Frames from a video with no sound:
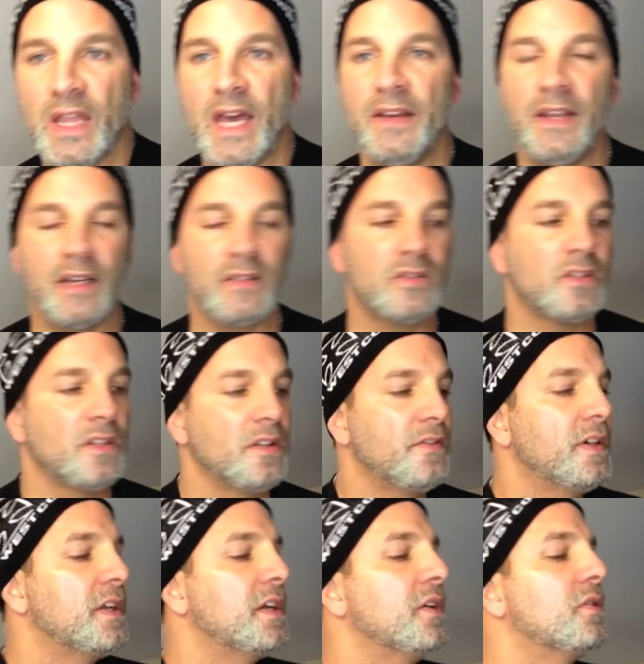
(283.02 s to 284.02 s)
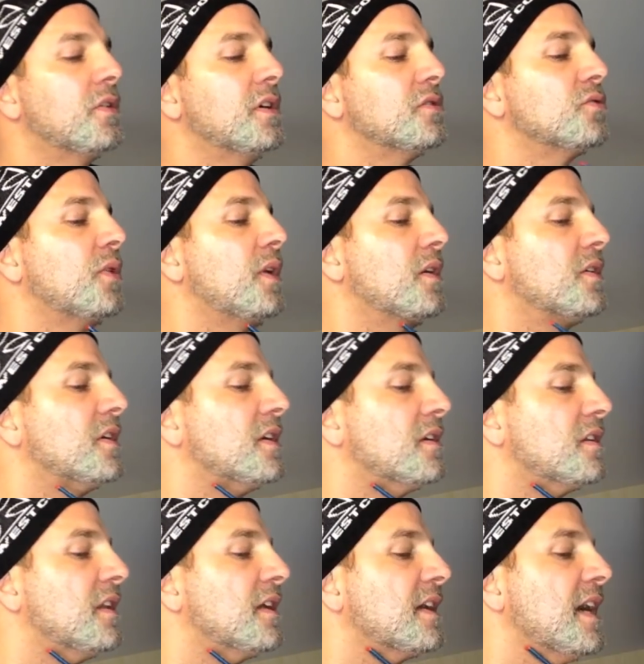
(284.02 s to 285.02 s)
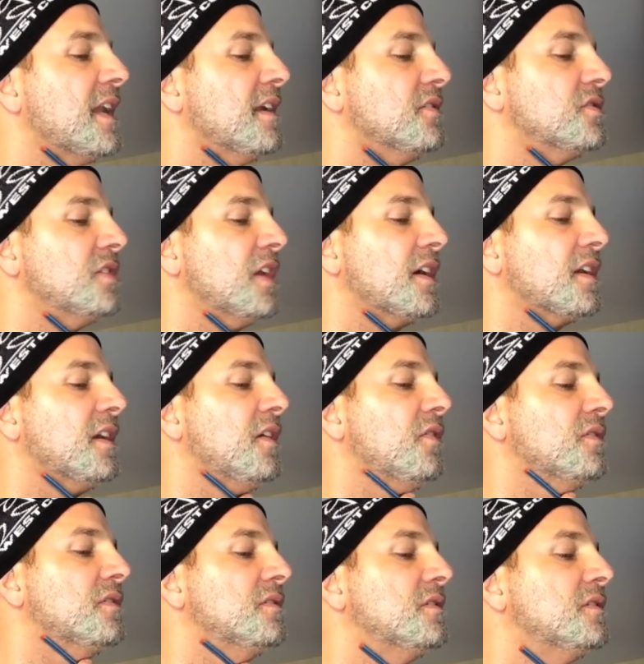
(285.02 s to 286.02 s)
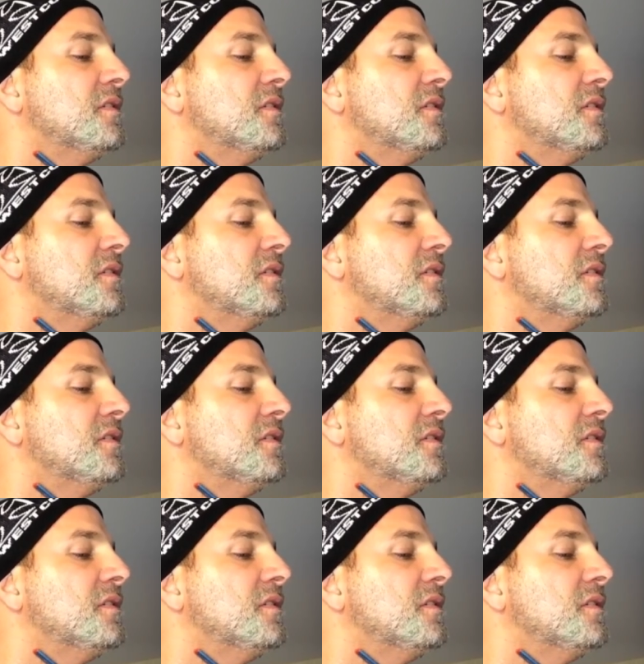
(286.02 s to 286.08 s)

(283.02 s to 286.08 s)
that next to the video as well. You can click on it and check it out.